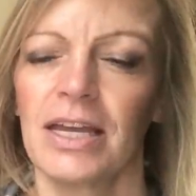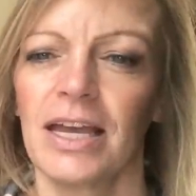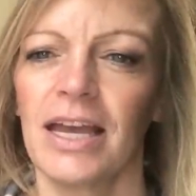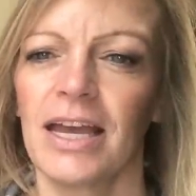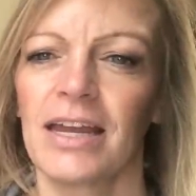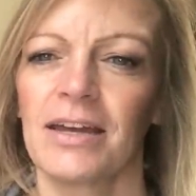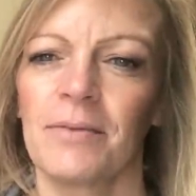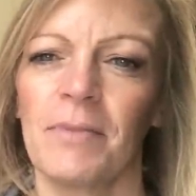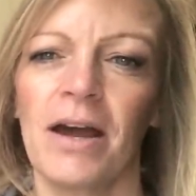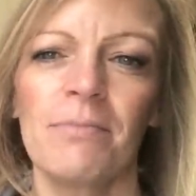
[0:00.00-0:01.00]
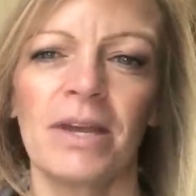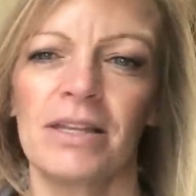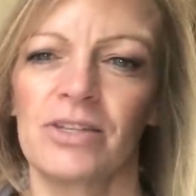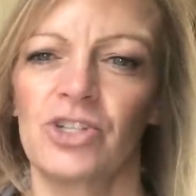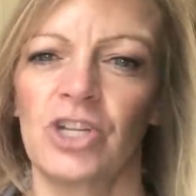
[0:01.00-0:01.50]
And um, I made
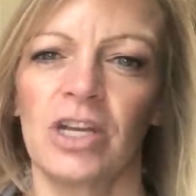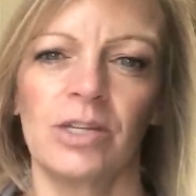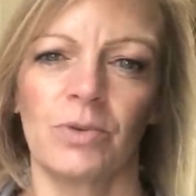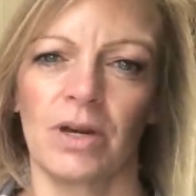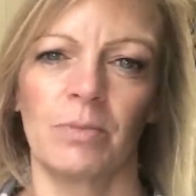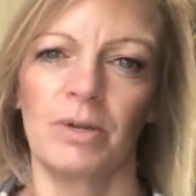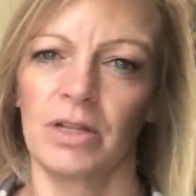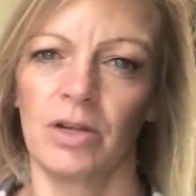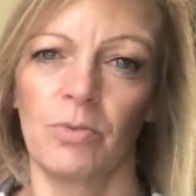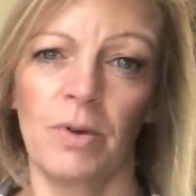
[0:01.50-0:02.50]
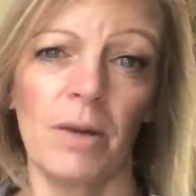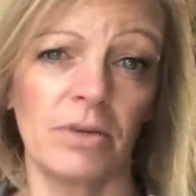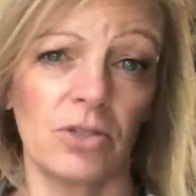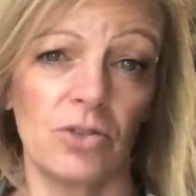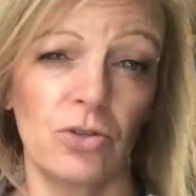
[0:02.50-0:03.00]
this January pillow
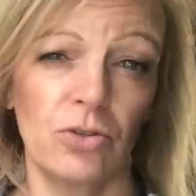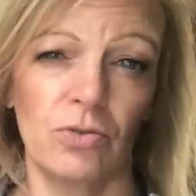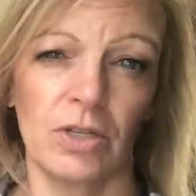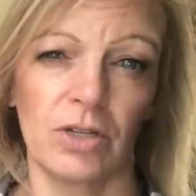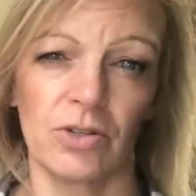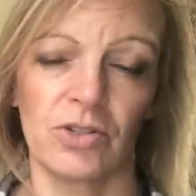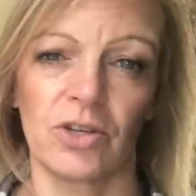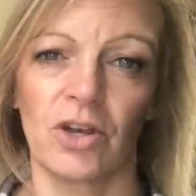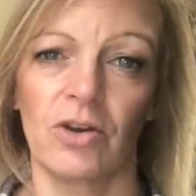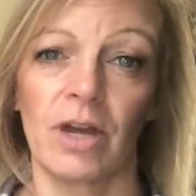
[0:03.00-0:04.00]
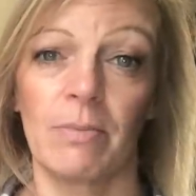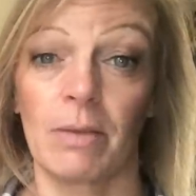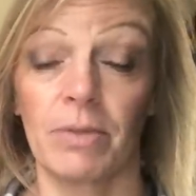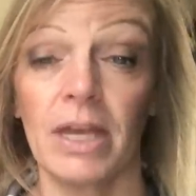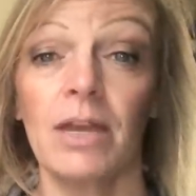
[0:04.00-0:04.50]
probably two years ago. And my
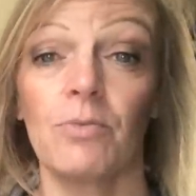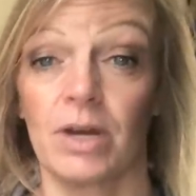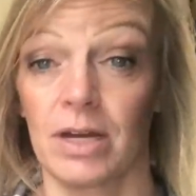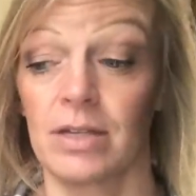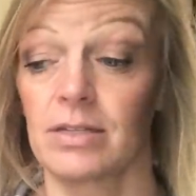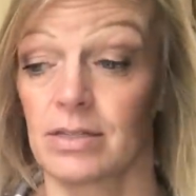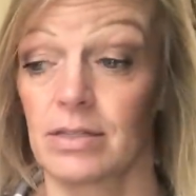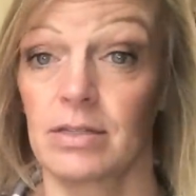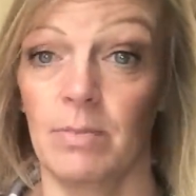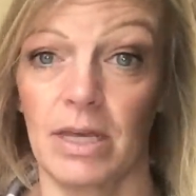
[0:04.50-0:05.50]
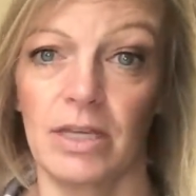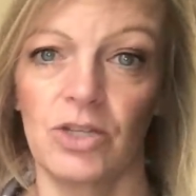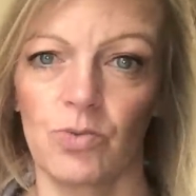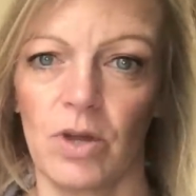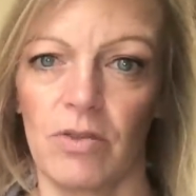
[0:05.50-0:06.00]
plan was to make
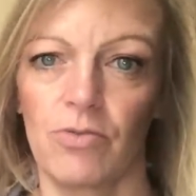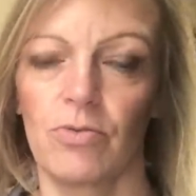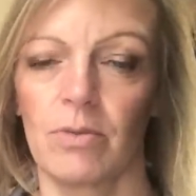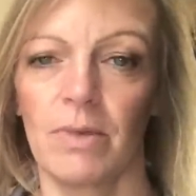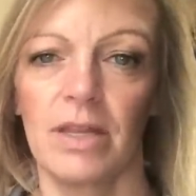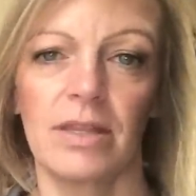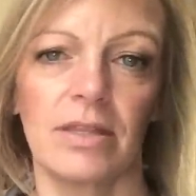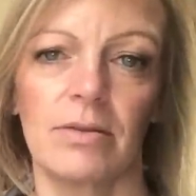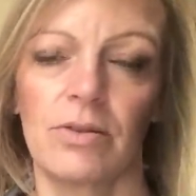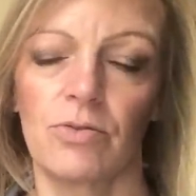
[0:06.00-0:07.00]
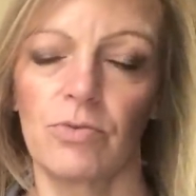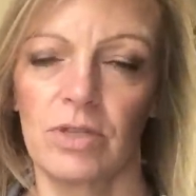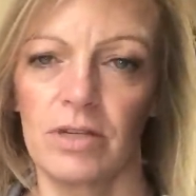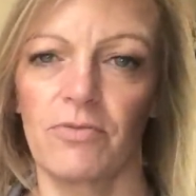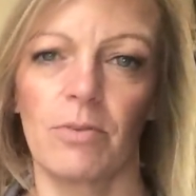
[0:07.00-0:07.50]
each one through the month, through the
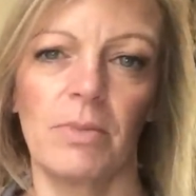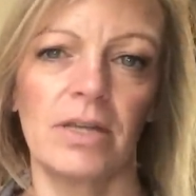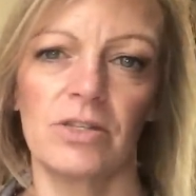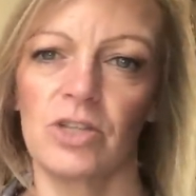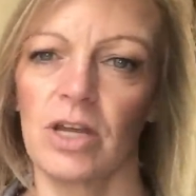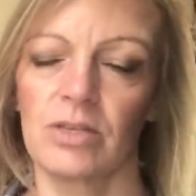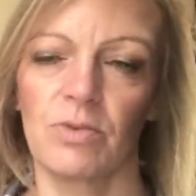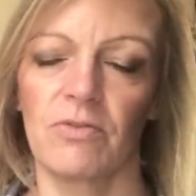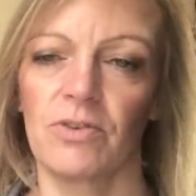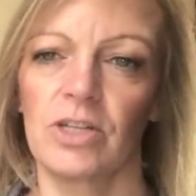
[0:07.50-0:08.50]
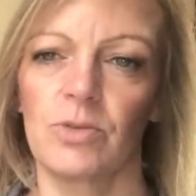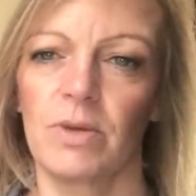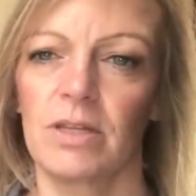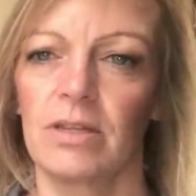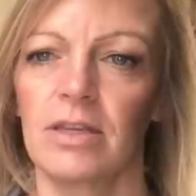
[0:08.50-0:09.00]
different months. She has one for each
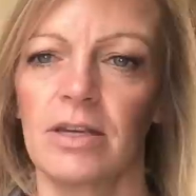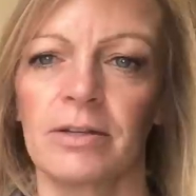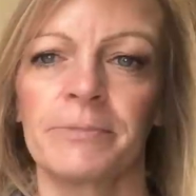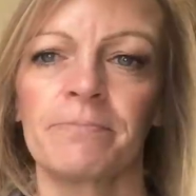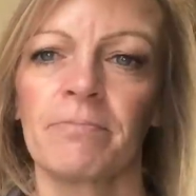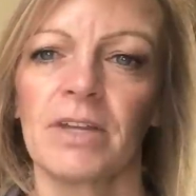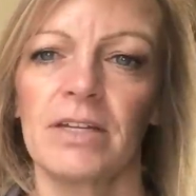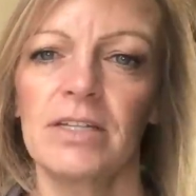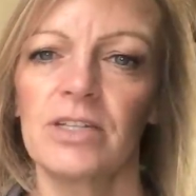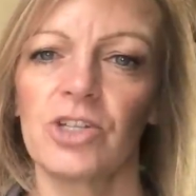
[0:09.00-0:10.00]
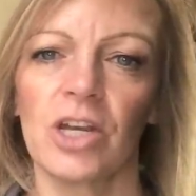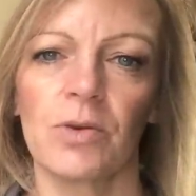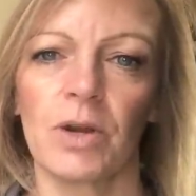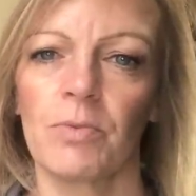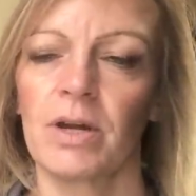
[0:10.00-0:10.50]
month of the year. I did the
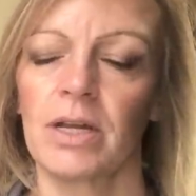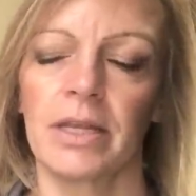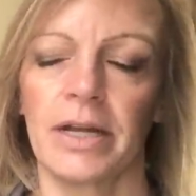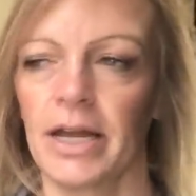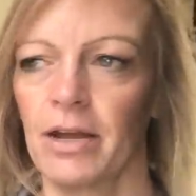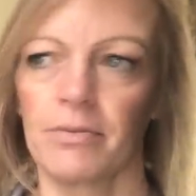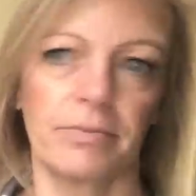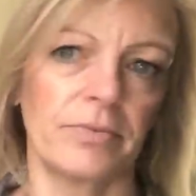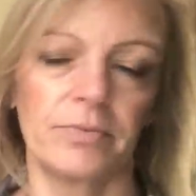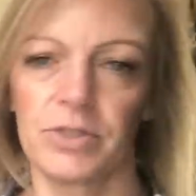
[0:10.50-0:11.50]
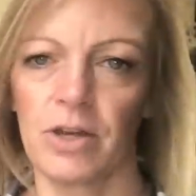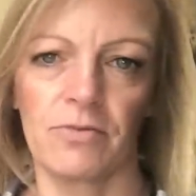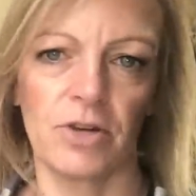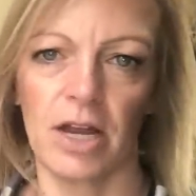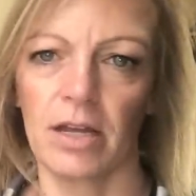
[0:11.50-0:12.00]
January one and then I was off
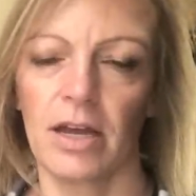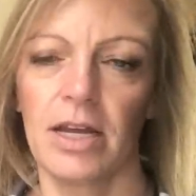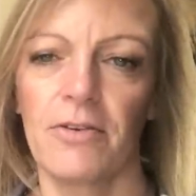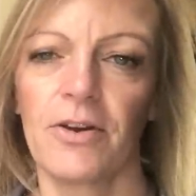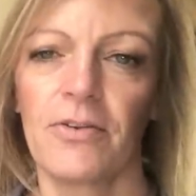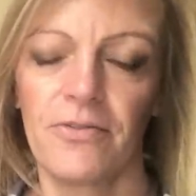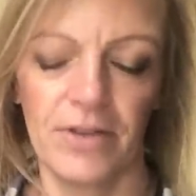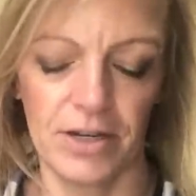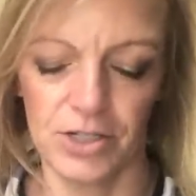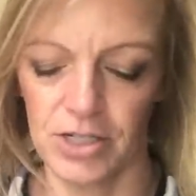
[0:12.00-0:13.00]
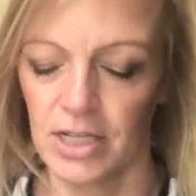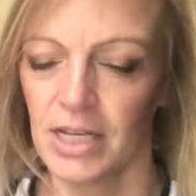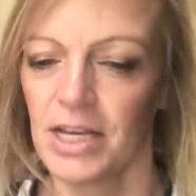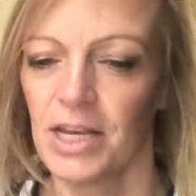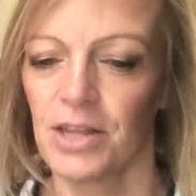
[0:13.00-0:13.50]
track. I never finished
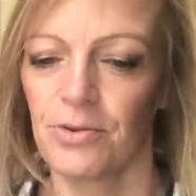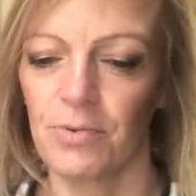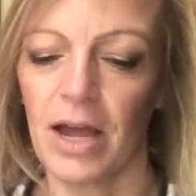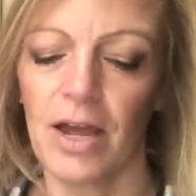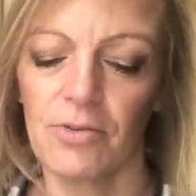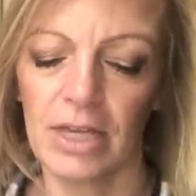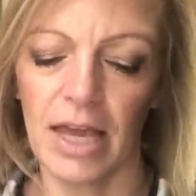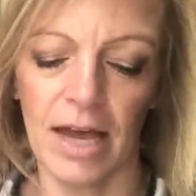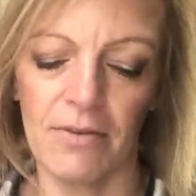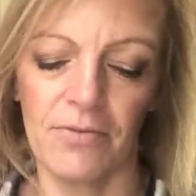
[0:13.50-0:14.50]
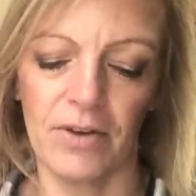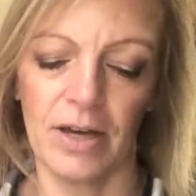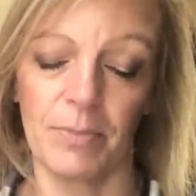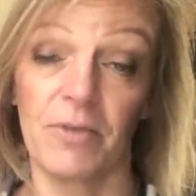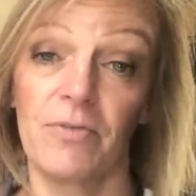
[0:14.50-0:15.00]
the, I only have
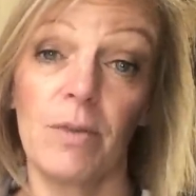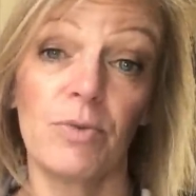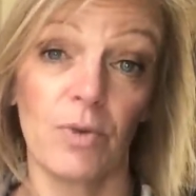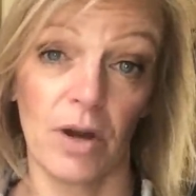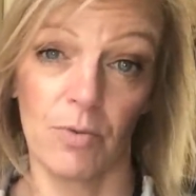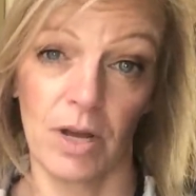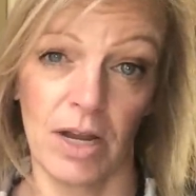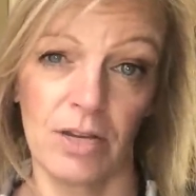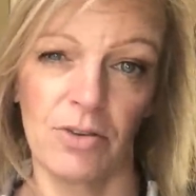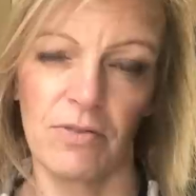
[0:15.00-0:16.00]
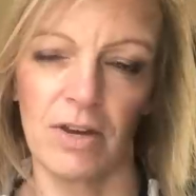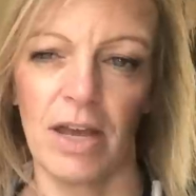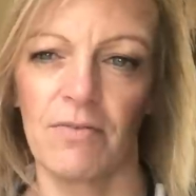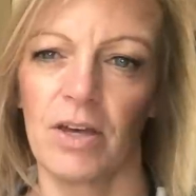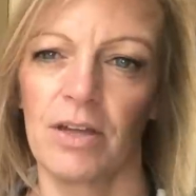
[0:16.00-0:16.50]
um, the February one. I don't even
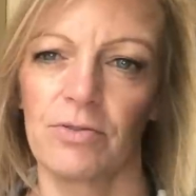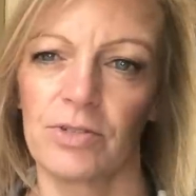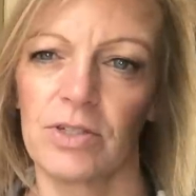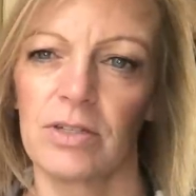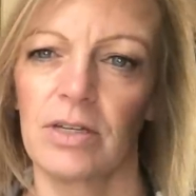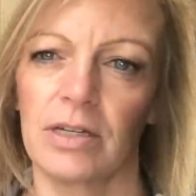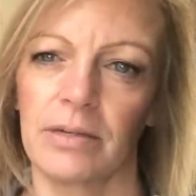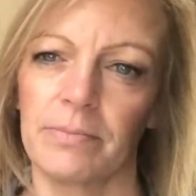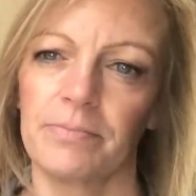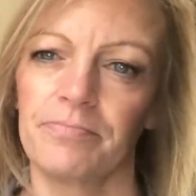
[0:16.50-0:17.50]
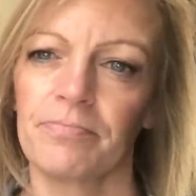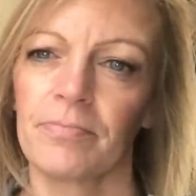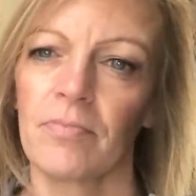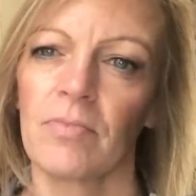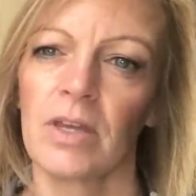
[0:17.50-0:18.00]
have the others um,
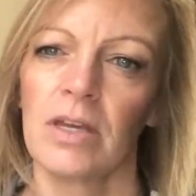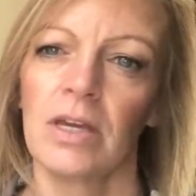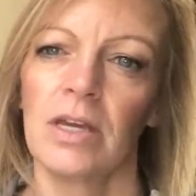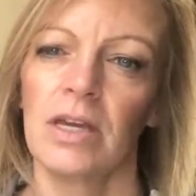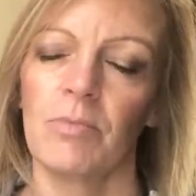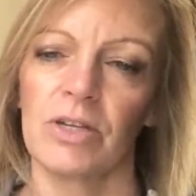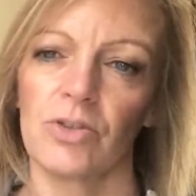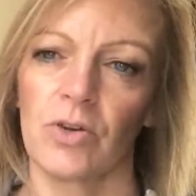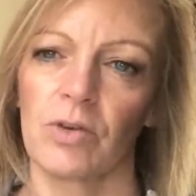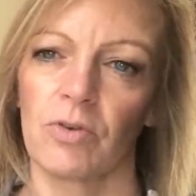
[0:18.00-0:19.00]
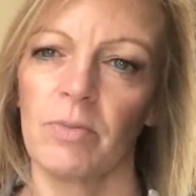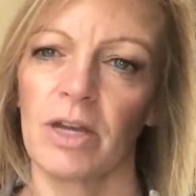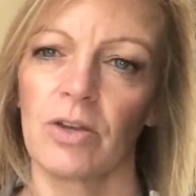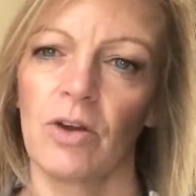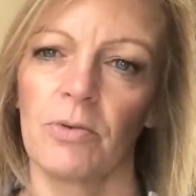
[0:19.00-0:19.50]
in my sewing room. I
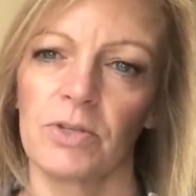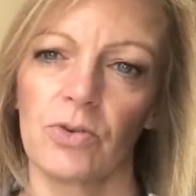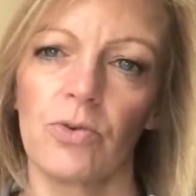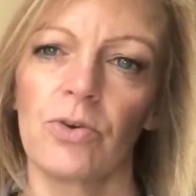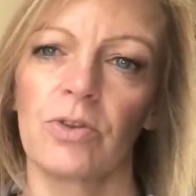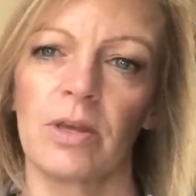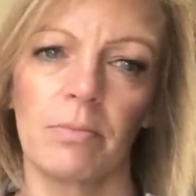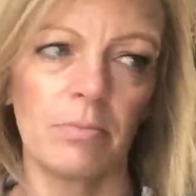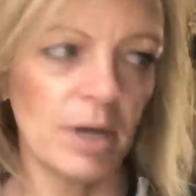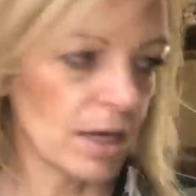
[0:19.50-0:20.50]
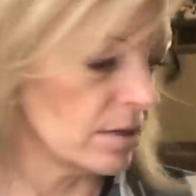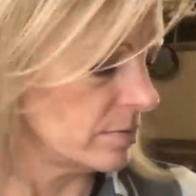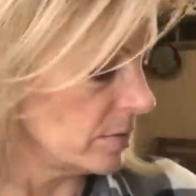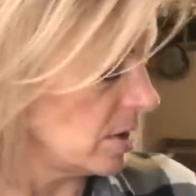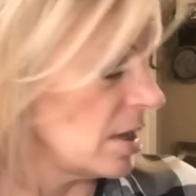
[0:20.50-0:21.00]
could always order them. But
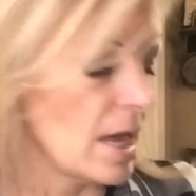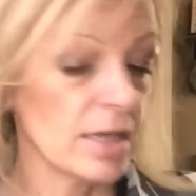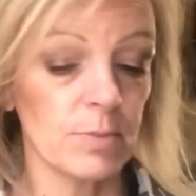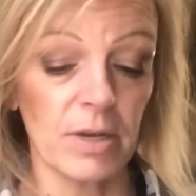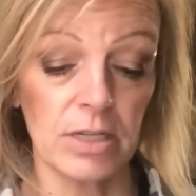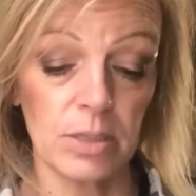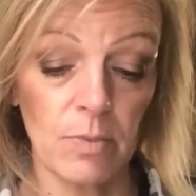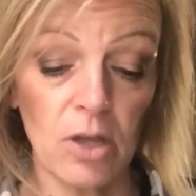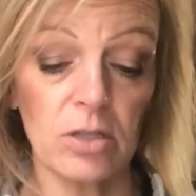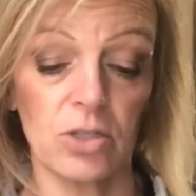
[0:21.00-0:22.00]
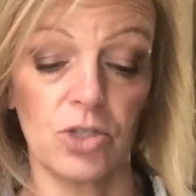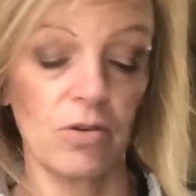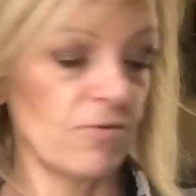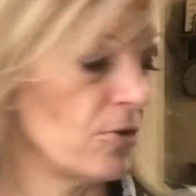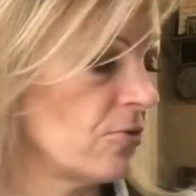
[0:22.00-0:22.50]
as my smallest
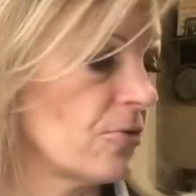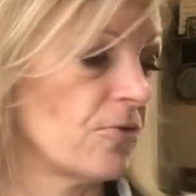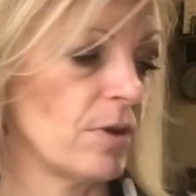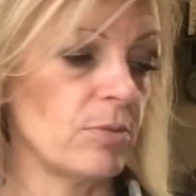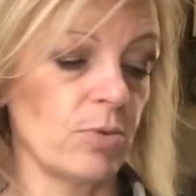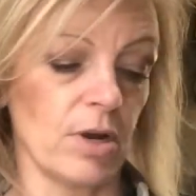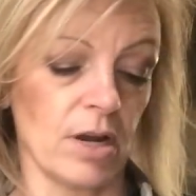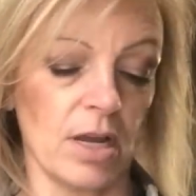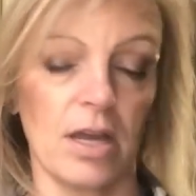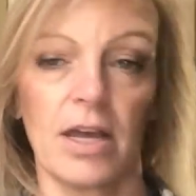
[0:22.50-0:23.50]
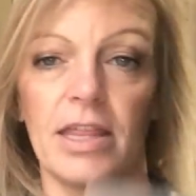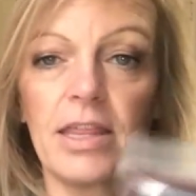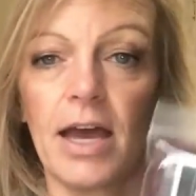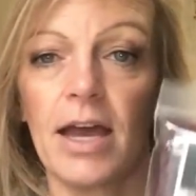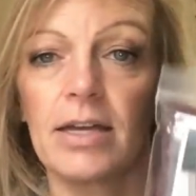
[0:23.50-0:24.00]
UFO for February,
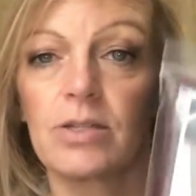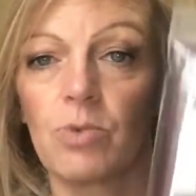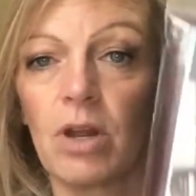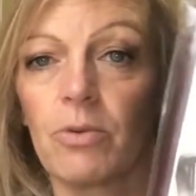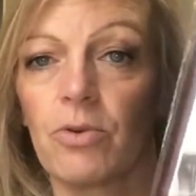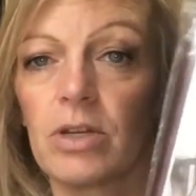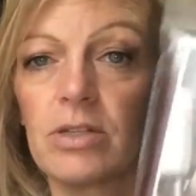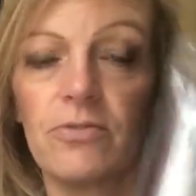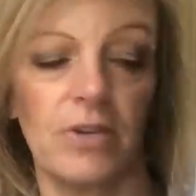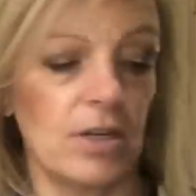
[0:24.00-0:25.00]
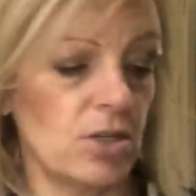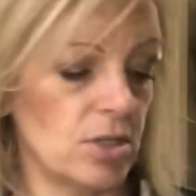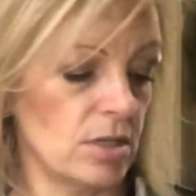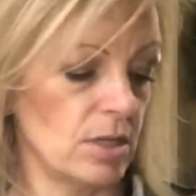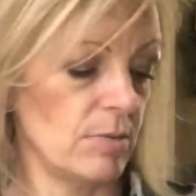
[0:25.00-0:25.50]
that is what I'm going to finish.
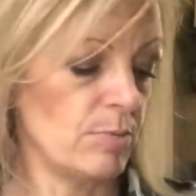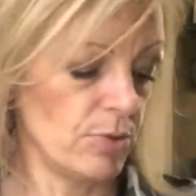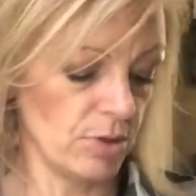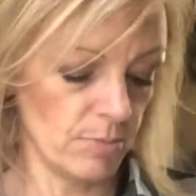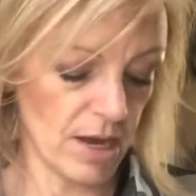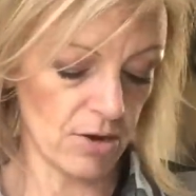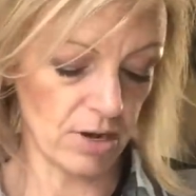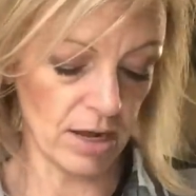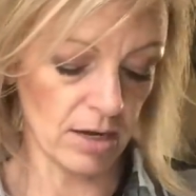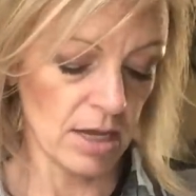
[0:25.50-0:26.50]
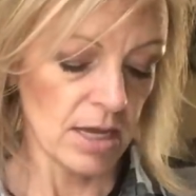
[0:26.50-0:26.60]
Let me pull the pattern out.